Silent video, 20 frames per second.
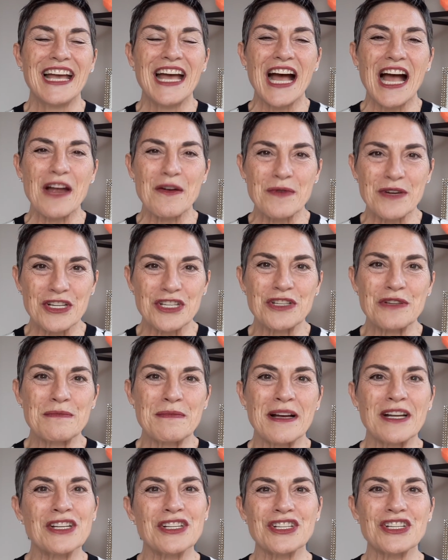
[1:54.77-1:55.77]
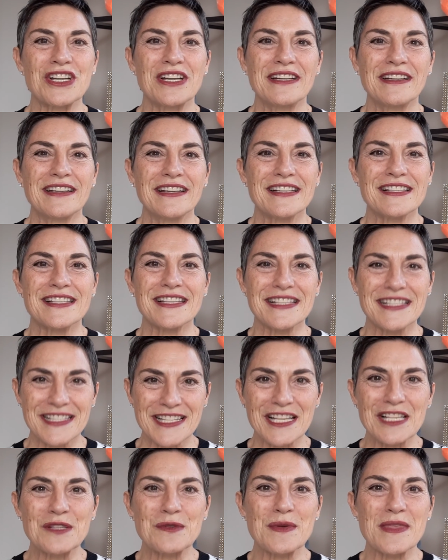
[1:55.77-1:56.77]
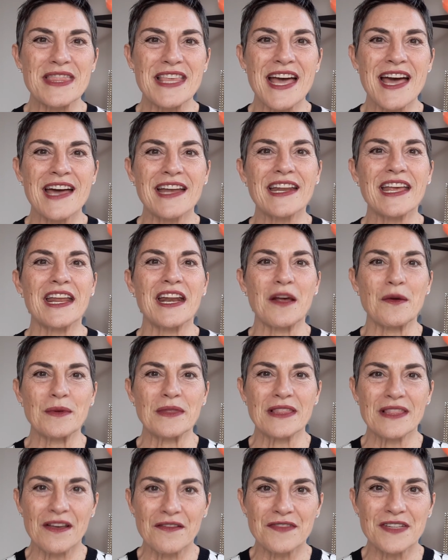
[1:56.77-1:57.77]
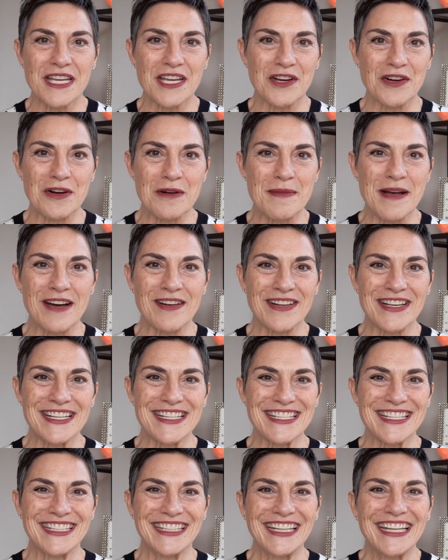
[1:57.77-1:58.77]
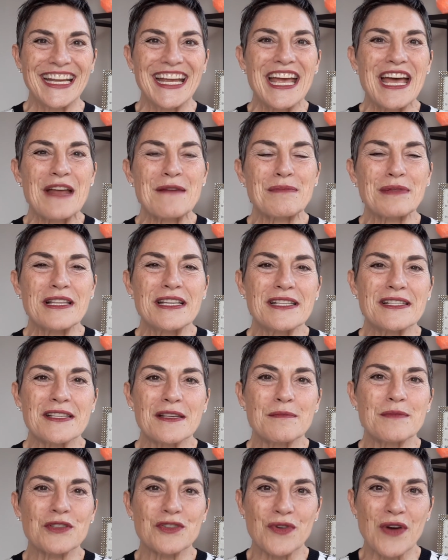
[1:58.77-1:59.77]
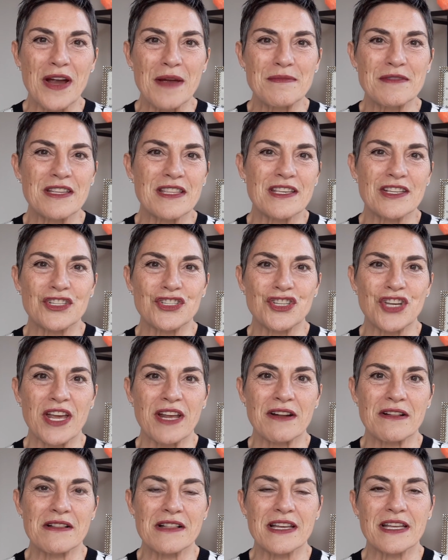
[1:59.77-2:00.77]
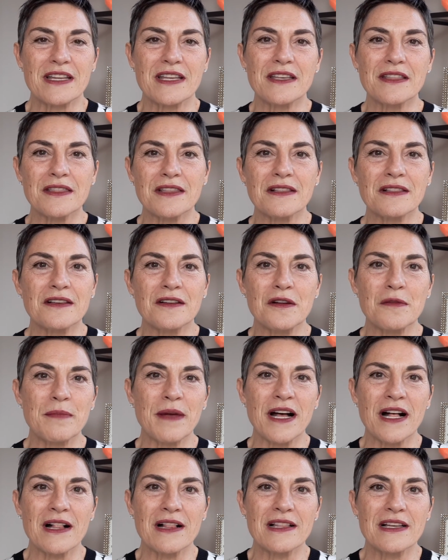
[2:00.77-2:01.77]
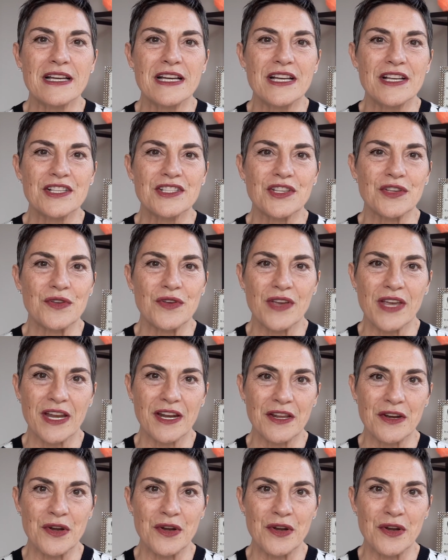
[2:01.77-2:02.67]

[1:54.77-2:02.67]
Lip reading: I wish you much success with that, and I would love to hear about it. And please subscribe to this channel and hit the little bell so you get a